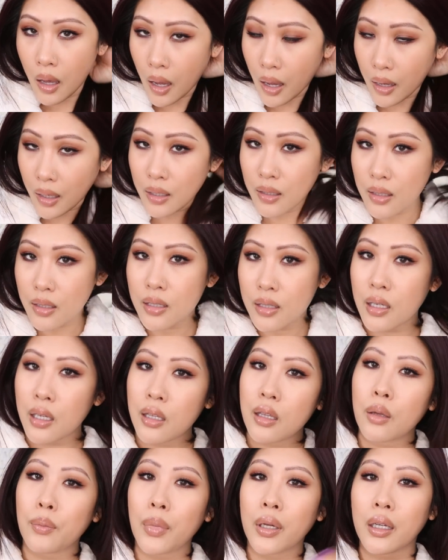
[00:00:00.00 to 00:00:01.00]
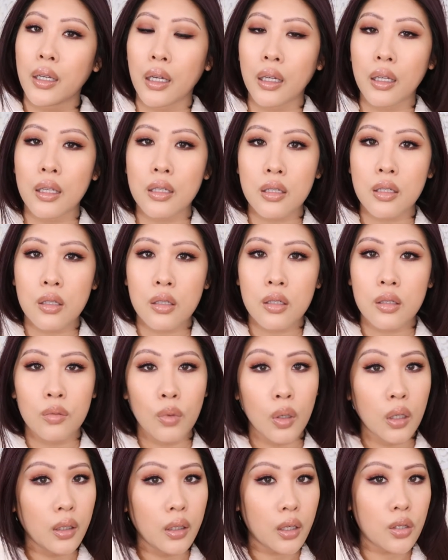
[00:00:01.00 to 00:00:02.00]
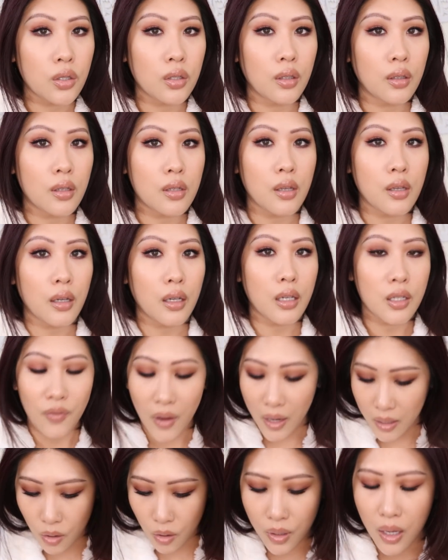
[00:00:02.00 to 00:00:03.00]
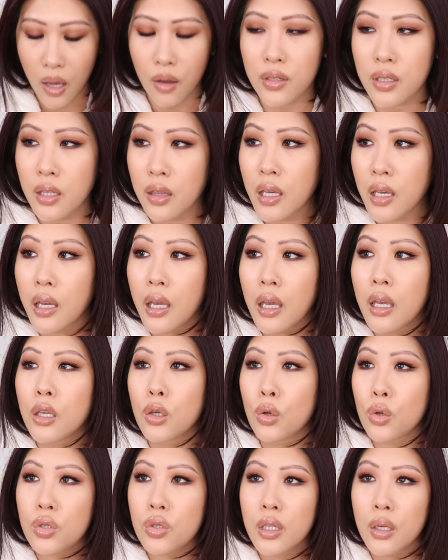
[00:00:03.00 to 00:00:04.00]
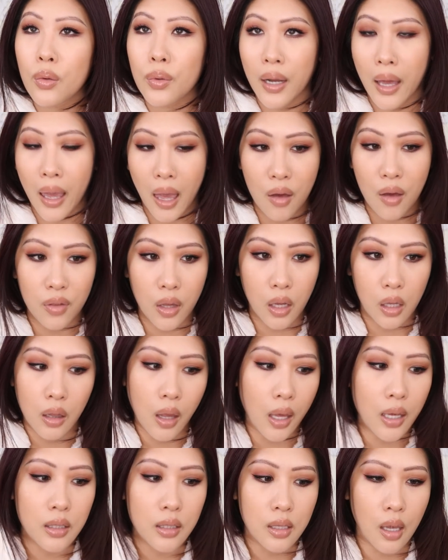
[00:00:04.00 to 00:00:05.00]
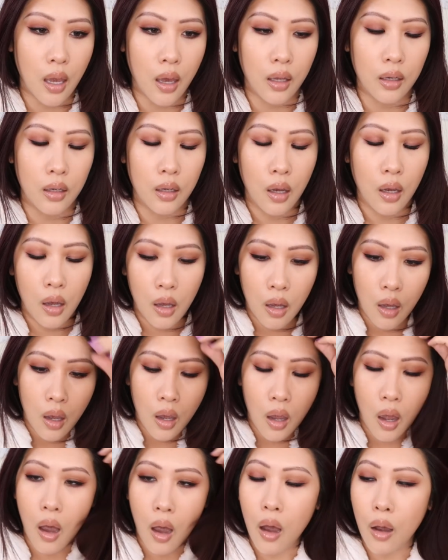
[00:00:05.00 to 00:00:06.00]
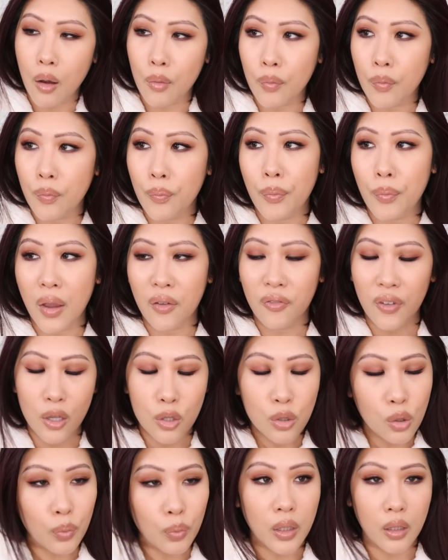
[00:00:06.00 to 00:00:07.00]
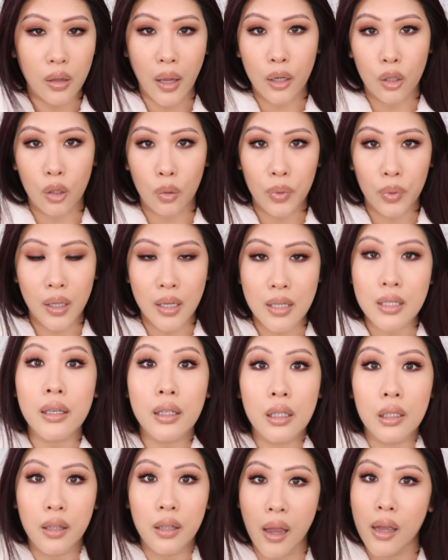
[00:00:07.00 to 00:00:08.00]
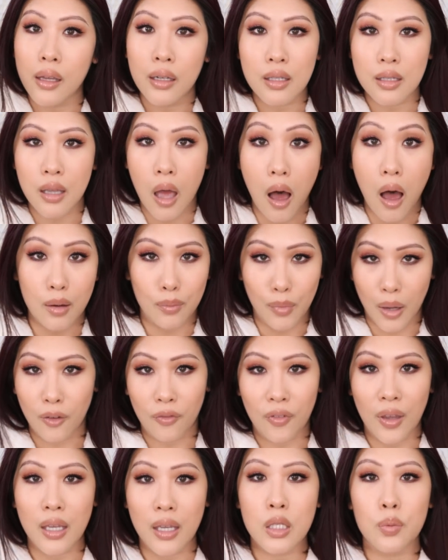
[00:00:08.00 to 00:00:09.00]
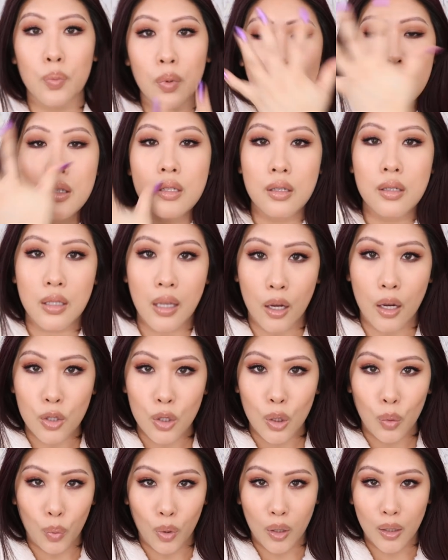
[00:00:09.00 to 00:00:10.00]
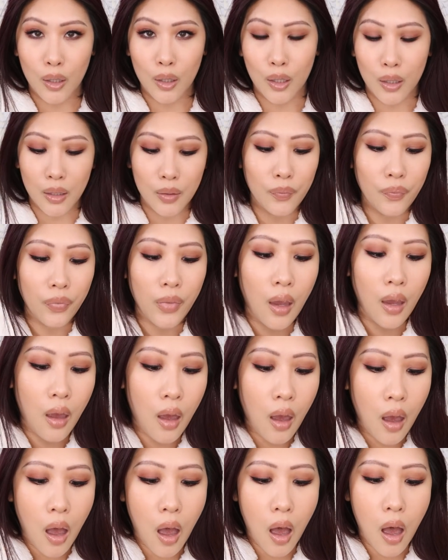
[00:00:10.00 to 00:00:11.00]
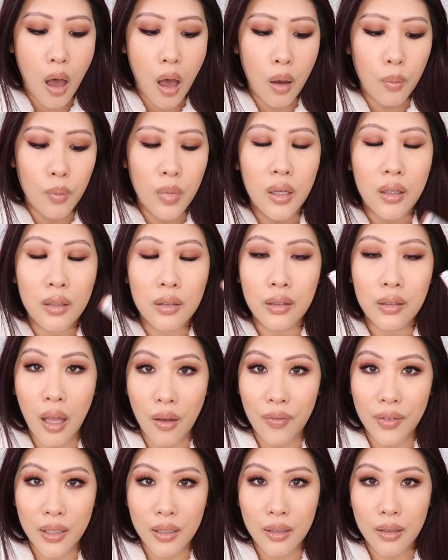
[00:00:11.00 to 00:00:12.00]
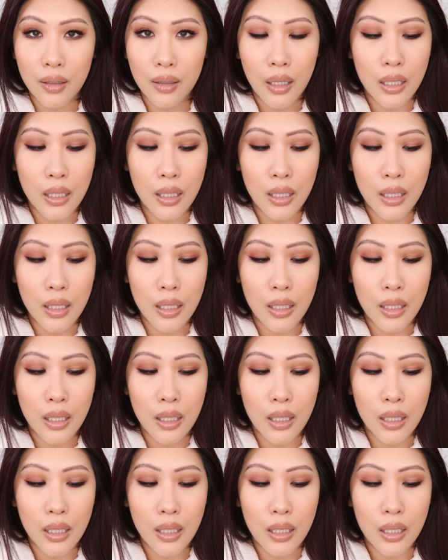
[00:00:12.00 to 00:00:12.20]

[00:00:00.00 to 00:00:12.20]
I can see that my neck is just, well, actually this lighting's fine. Okay, I was thinking usually when I have like lights on, um, my face will be lighter because like the light is on my face, but this is actually pretty good. Um, love it.